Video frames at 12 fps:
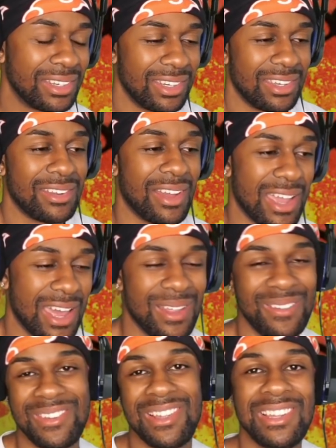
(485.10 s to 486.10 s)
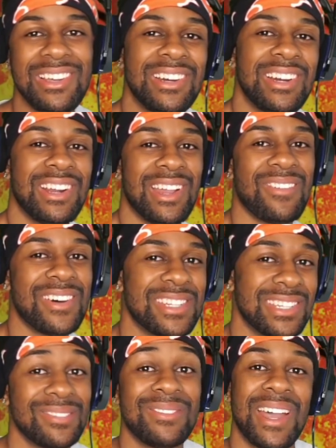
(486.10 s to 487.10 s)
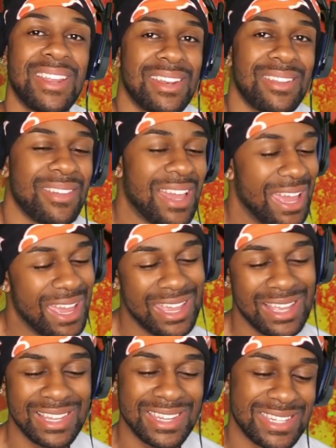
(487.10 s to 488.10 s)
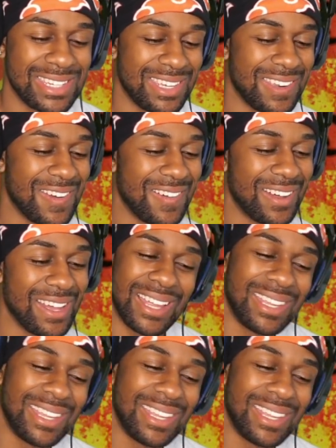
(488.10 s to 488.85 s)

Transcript: you know, I kind of feel a little hurt I wasn't invited. I'm like, hey, listen, you know,